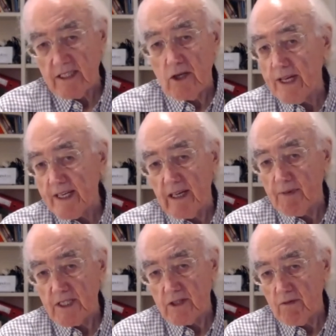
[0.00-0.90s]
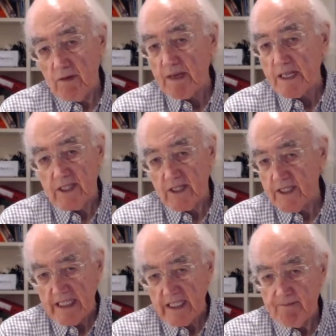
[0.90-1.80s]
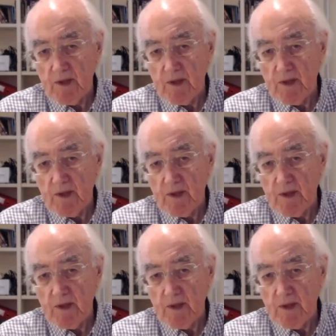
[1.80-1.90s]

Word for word: so that company's big success